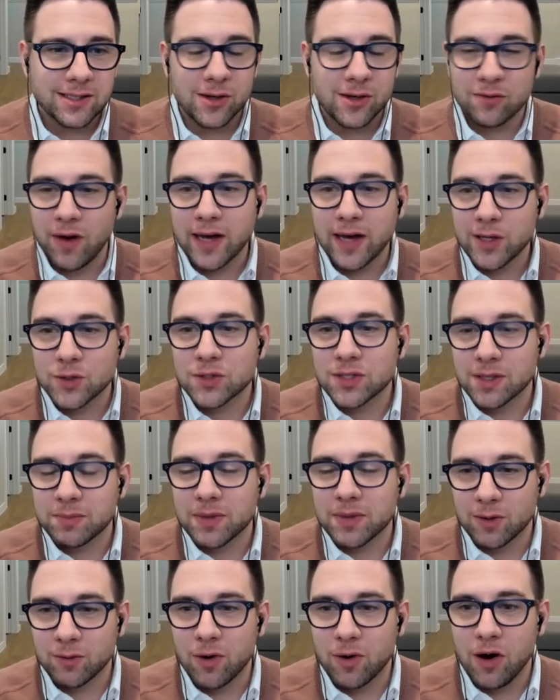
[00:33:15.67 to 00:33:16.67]
So if I do
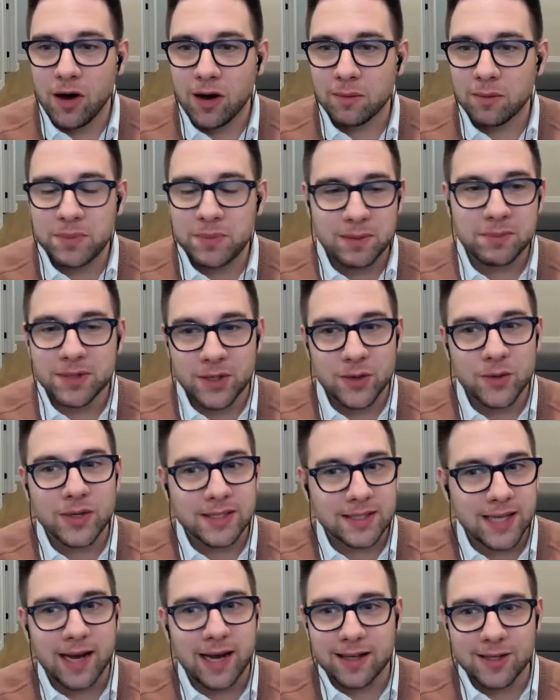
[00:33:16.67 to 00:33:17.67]
something wrong, people know
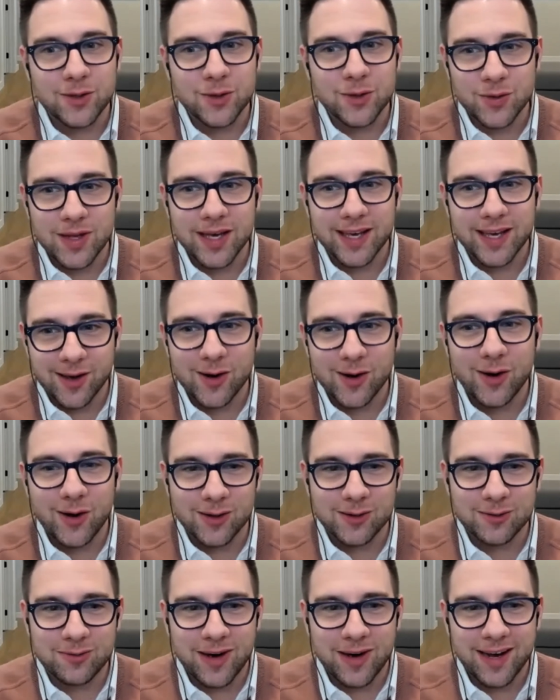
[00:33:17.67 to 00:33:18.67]
exactly who they can call
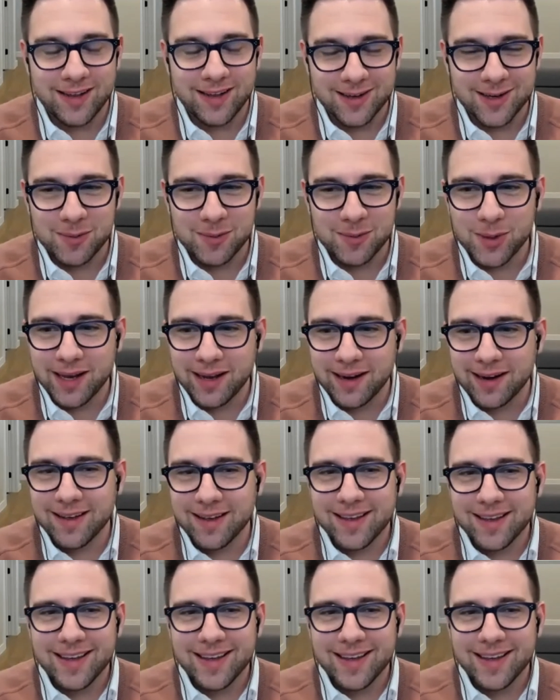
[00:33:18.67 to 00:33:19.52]
to file a complaint.